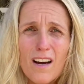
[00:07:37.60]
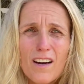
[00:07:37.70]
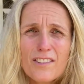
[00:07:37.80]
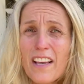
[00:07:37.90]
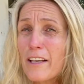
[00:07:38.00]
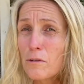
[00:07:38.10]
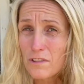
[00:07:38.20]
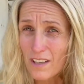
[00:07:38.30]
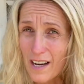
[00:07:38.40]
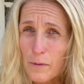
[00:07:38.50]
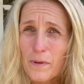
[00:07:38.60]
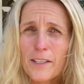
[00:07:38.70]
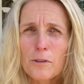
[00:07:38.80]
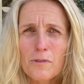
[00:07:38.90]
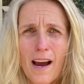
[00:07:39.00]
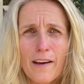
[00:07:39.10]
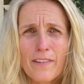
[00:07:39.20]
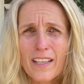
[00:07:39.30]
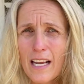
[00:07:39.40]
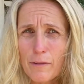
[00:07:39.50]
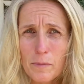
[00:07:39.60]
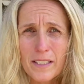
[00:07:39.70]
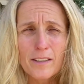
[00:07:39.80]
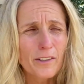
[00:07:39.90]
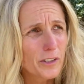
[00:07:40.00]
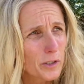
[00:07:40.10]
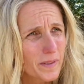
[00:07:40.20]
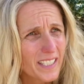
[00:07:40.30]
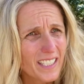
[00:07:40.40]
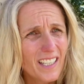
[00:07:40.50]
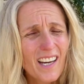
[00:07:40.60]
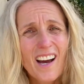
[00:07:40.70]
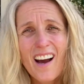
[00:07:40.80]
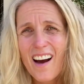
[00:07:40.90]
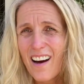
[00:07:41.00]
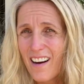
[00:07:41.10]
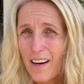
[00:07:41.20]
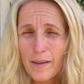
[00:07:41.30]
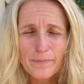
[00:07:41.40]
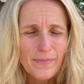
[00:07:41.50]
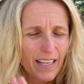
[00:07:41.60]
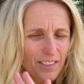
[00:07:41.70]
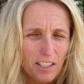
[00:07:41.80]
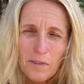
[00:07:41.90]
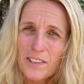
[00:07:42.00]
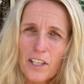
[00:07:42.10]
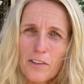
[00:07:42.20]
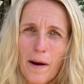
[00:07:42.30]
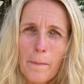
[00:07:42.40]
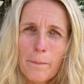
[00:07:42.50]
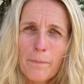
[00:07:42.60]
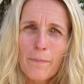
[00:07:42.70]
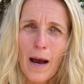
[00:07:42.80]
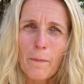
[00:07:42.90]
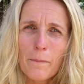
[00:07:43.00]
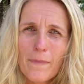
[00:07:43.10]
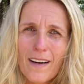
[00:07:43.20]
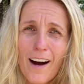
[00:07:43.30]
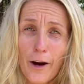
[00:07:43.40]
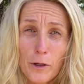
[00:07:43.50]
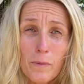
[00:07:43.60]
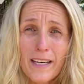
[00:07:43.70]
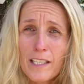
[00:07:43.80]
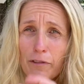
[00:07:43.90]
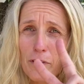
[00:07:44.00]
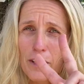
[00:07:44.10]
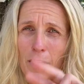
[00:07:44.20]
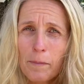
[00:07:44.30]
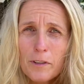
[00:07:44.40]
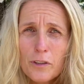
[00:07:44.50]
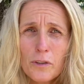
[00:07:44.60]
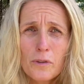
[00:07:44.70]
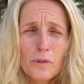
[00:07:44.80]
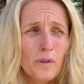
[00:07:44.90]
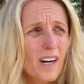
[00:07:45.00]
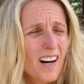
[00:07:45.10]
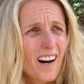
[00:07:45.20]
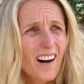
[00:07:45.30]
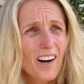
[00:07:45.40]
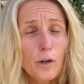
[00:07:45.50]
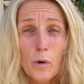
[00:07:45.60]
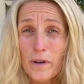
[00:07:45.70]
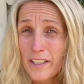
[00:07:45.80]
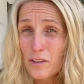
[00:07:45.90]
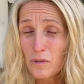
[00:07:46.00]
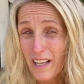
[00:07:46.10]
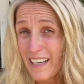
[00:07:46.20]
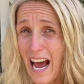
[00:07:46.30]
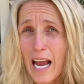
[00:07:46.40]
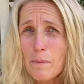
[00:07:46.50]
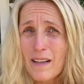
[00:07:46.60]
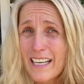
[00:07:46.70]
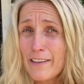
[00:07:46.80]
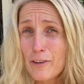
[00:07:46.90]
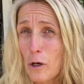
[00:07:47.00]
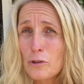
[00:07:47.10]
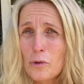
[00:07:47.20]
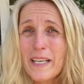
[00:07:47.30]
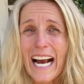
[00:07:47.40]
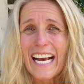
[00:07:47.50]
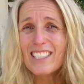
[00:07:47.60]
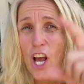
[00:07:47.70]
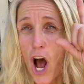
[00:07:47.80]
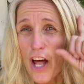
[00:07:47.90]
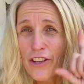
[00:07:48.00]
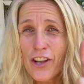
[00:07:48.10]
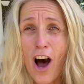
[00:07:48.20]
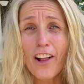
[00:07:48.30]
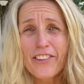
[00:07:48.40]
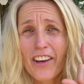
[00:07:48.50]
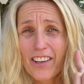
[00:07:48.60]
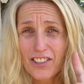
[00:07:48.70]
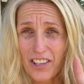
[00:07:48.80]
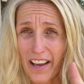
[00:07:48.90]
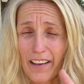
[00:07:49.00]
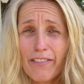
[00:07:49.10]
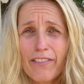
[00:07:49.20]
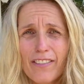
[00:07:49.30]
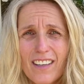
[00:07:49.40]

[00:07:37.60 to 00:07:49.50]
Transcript: take your time when you're driving, never be in a hurry, etc., etc. Now, are you ready for number 2? According to that, I believe Costa Rica is not safe.